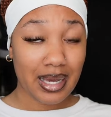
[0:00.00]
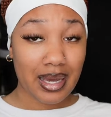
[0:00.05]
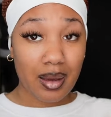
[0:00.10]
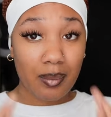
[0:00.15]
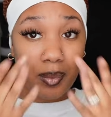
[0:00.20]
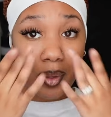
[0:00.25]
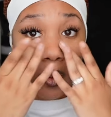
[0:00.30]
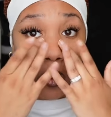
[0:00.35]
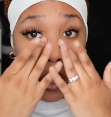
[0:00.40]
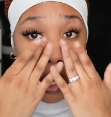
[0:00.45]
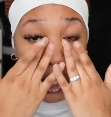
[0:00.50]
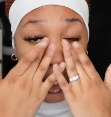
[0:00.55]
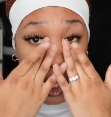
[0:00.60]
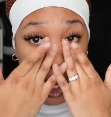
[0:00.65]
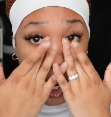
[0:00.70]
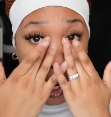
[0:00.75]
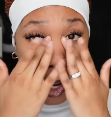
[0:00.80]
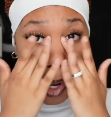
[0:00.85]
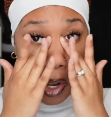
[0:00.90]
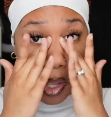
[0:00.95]
I'm gonna watch
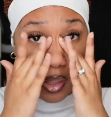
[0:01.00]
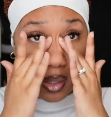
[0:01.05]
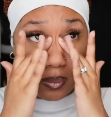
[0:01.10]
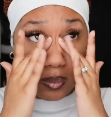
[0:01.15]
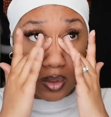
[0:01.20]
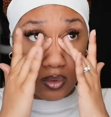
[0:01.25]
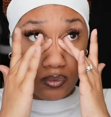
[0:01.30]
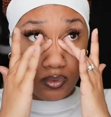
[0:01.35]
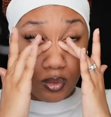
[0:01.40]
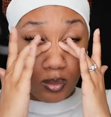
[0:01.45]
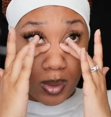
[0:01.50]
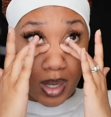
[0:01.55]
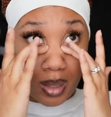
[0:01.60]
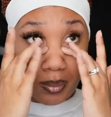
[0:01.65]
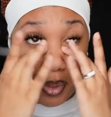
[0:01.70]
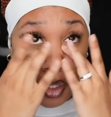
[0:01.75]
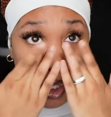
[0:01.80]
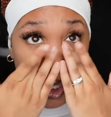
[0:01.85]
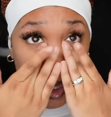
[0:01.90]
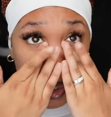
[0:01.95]
it. And I'm gonna feel bad
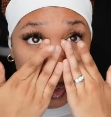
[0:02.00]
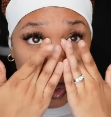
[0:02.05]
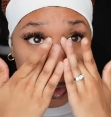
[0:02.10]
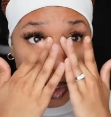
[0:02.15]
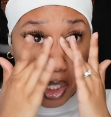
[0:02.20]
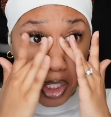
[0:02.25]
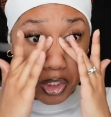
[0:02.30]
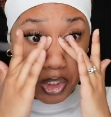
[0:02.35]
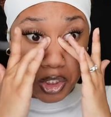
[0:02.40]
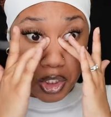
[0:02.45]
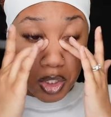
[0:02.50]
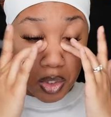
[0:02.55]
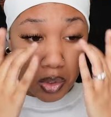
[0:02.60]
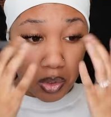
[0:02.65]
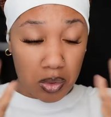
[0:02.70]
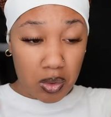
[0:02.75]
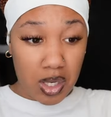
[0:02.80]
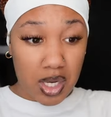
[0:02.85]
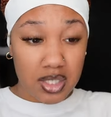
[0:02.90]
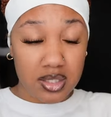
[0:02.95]
because I cheated
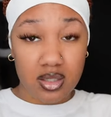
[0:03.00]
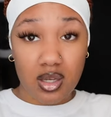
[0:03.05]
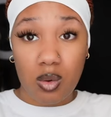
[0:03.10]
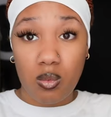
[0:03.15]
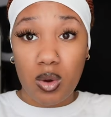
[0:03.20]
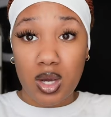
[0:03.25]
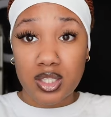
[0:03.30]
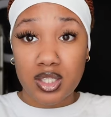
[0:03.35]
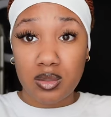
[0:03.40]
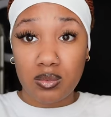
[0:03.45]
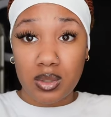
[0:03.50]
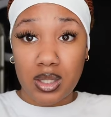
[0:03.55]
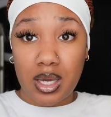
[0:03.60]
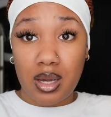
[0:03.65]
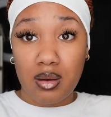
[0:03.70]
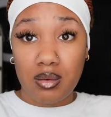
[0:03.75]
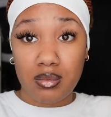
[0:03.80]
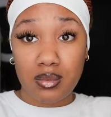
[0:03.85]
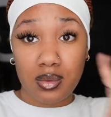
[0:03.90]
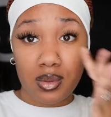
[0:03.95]
on you guys. I watched it
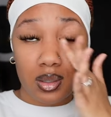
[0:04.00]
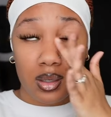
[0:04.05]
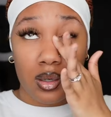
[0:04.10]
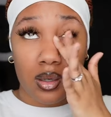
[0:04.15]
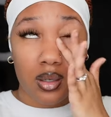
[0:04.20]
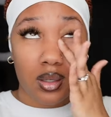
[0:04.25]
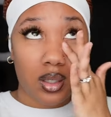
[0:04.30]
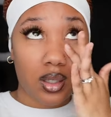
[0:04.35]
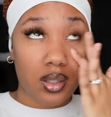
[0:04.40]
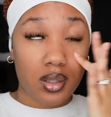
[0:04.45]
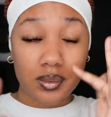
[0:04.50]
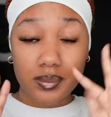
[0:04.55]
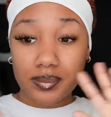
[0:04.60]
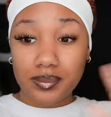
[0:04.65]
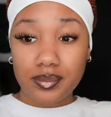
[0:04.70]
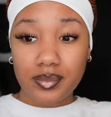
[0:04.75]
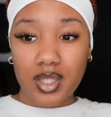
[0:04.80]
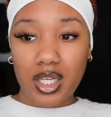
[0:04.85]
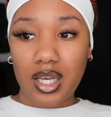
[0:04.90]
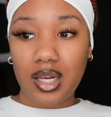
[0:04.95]
without...
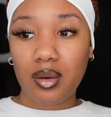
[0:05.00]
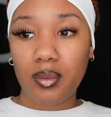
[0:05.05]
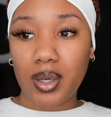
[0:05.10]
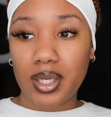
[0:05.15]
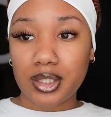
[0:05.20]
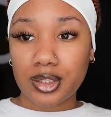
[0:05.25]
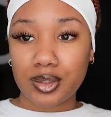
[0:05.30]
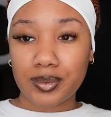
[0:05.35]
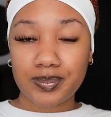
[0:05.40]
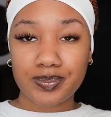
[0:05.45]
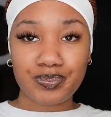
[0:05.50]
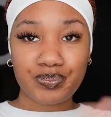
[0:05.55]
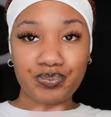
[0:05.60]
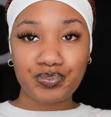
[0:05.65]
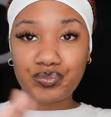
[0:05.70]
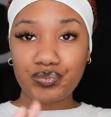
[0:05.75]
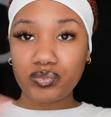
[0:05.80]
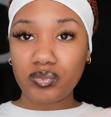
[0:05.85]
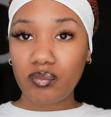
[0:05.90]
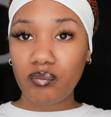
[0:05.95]
Anyways,
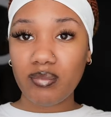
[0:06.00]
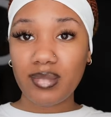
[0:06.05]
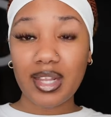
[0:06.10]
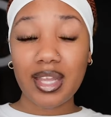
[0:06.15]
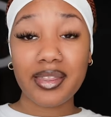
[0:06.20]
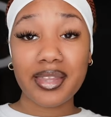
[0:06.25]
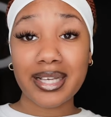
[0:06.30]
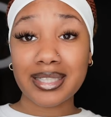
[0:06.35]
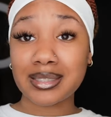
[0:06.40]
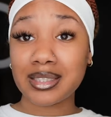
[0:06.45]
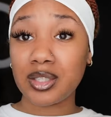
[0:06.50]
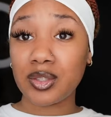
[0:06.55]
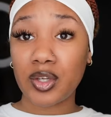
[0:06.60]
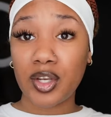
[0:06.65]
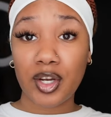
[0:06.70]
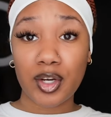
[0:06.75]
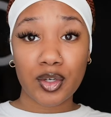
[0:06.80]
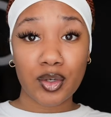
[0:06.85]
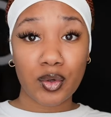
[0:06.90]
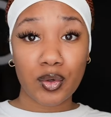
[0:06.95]
that's neither
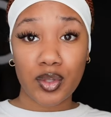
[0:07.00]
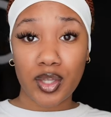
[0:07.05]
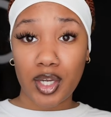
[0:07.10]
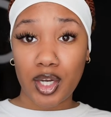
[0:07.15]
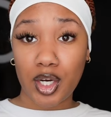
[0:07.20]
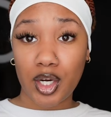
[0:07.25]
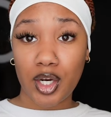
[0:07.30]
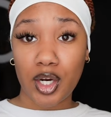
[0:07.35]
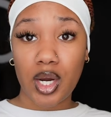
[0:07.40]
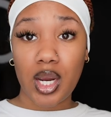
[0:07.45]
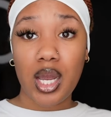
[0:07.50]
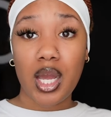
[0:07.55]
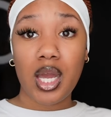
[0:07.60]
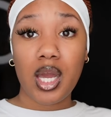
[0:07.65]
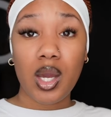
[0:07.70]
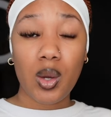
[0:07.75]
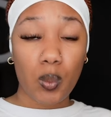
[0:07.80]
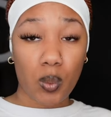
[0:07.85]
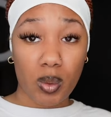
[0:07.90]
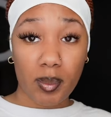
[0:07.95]
here nor there.
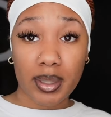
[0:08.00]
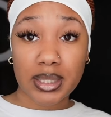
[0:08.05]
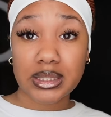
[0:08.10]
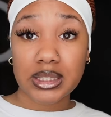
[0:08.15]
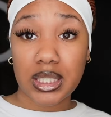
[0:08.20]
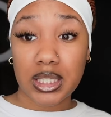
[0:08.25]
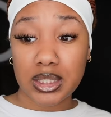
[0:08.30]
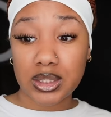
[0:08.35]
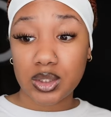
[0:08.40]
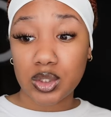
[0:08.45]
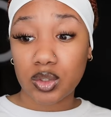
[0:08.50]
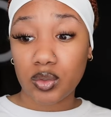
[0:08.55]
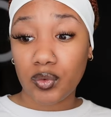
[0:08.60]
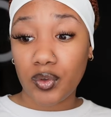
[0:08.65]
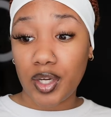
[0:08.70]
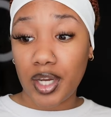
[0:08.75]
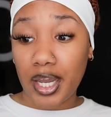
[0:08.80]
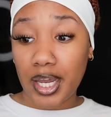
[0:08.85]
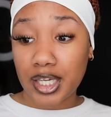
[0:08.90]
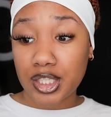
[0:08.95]
We're about to get into the
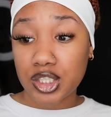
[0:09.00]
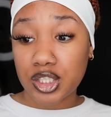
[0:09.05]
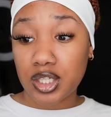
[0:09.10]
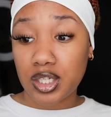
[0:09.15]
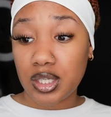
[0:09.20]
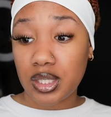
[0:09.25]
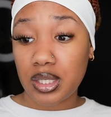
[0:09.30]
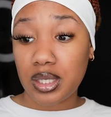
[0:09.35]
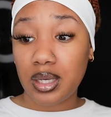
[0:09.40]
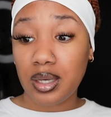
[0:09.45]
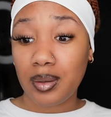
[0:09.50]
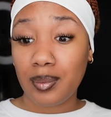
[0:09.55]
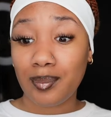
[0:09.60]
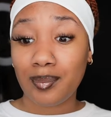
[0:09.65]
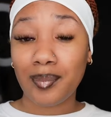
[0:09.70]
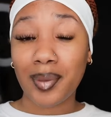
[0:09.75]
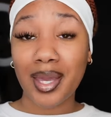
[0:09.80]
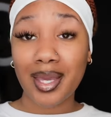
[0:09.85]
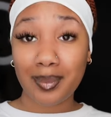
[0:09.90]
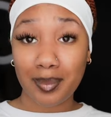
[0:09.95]
reaction,
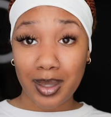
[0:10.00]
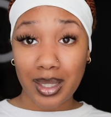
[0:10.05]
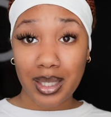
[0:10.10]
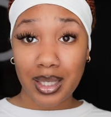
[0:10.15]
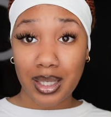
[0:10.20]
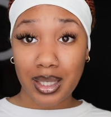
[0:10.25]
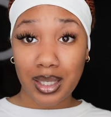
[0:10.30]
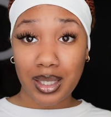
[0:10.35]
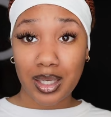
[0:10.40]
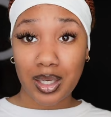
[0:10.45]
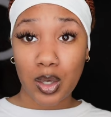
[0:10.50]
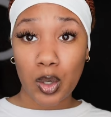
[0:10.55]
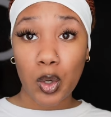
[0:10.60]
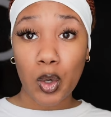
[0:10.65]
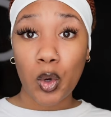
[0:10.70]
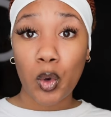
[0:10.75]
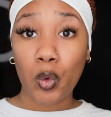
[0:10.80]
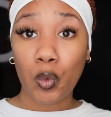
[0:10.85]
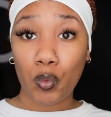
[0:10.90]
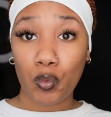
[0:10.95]
baby,
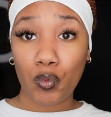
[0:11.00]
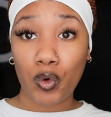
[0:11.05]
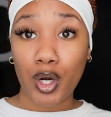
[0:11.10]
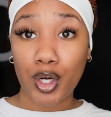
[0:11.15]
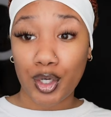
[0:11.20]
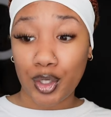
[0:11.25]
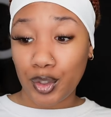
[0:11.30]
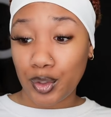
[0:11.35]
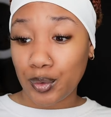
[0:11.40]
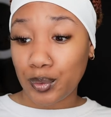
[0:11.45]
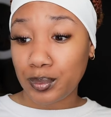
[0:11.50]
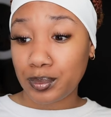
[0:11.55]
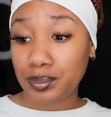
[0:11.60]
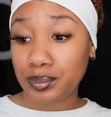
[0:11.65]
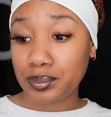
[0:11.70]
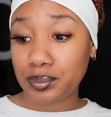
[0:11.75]
right now.